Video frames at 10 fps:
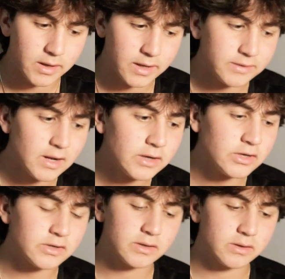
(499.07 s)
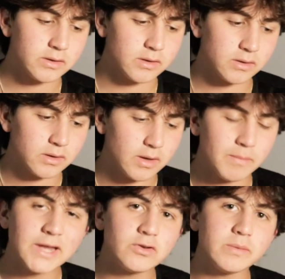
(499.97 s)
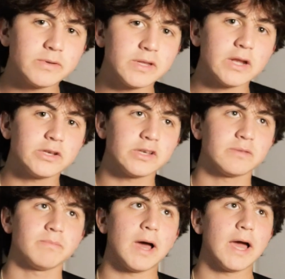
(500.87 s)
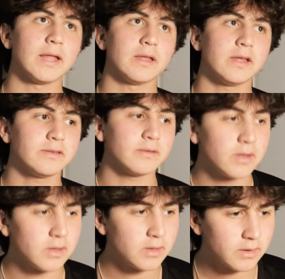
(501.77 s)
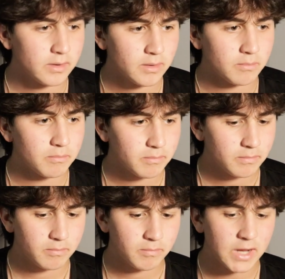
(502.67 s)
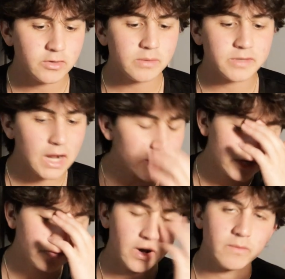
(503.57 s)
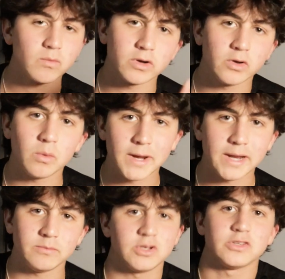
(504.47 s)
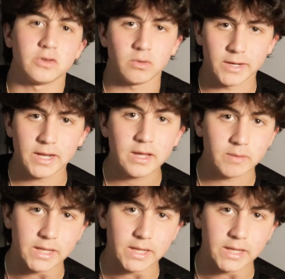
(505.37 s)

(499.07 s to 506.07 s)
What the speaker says: it's not just, in my dream, my dream is not just for everyone to know my name, just to know my name.